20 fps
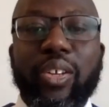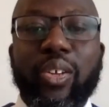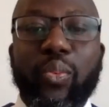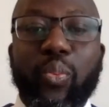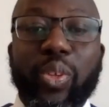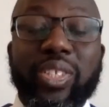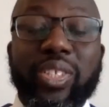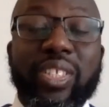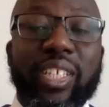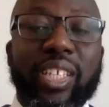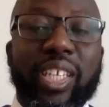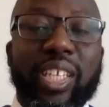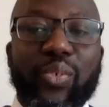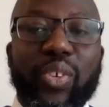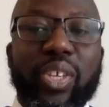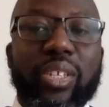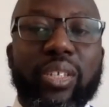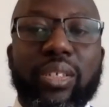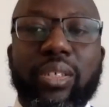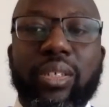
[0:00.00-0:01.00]
wants to give
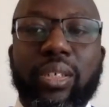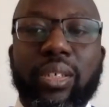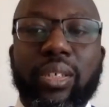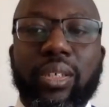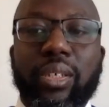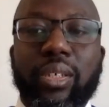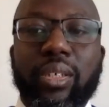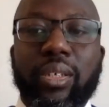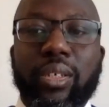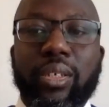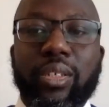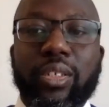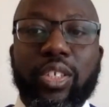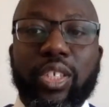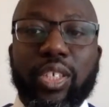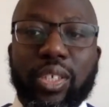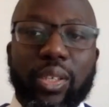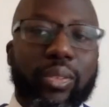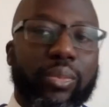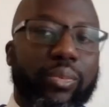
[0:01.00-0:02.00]
it to
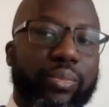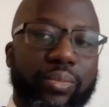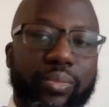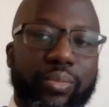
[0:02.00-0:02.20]
you.